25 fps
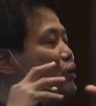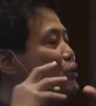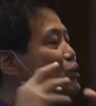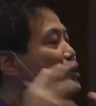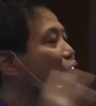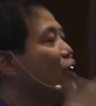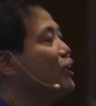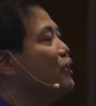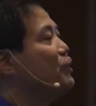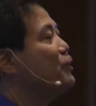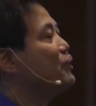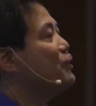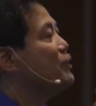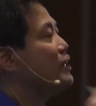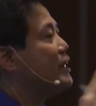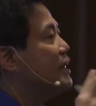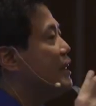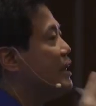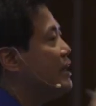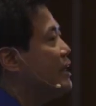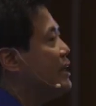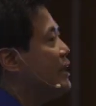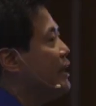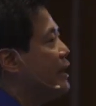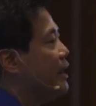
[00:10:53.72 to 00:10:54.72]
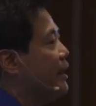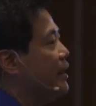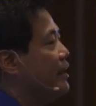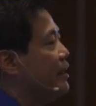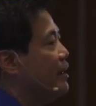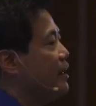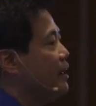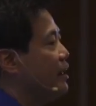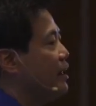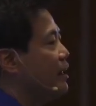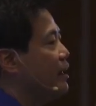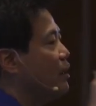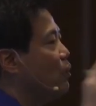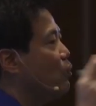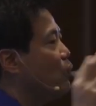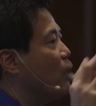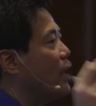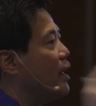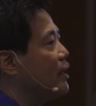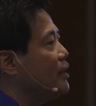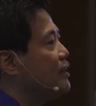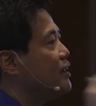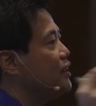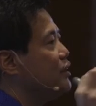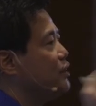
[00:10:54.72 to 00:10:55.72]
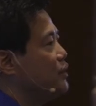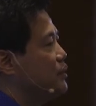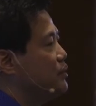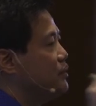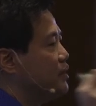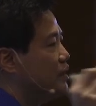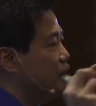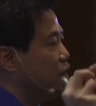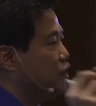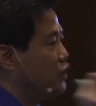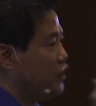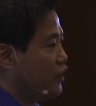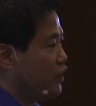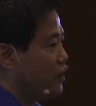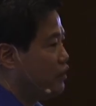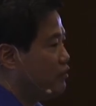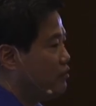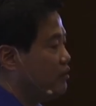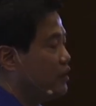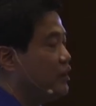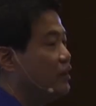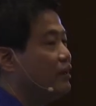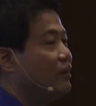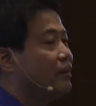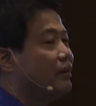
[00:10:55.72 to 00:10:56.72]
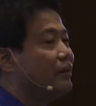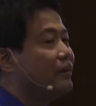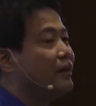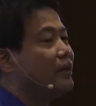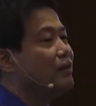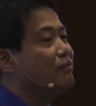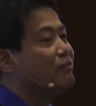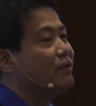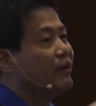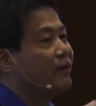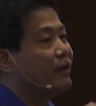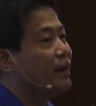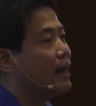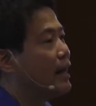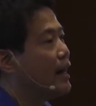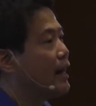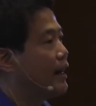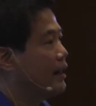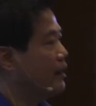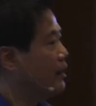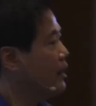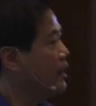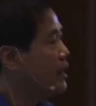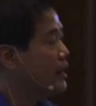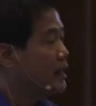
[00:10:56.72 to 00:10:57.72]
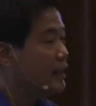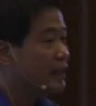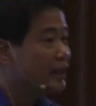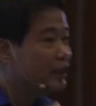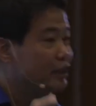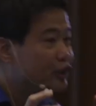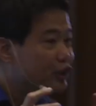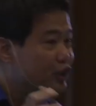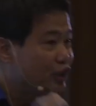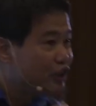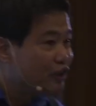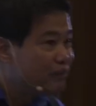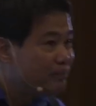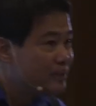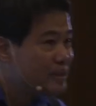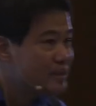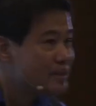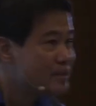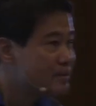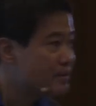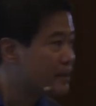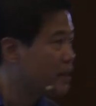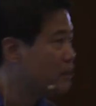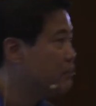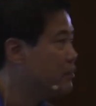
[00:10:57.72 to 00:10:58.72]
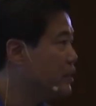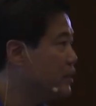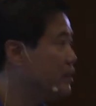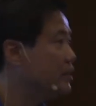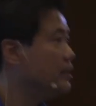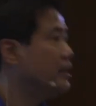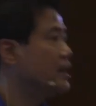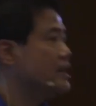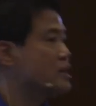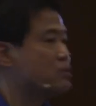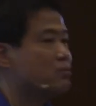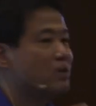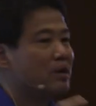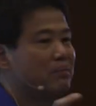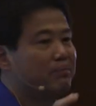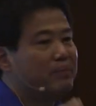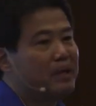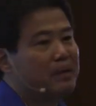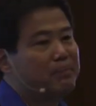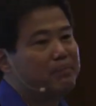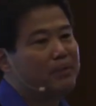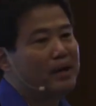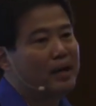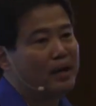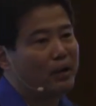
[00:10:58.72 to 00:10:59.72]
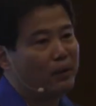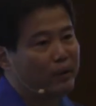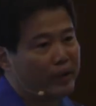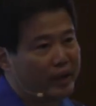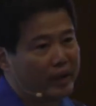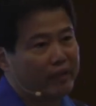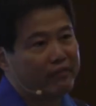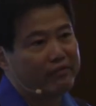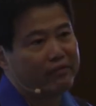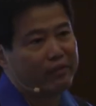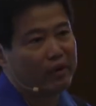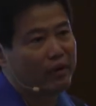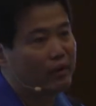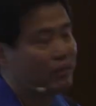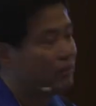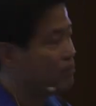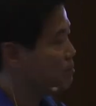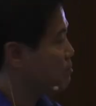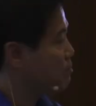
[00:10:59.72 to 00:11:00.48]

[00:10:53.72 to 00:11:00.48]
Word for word: you got to key in what did you achieve? You got to think very hard. Achievement statement is what people are looking for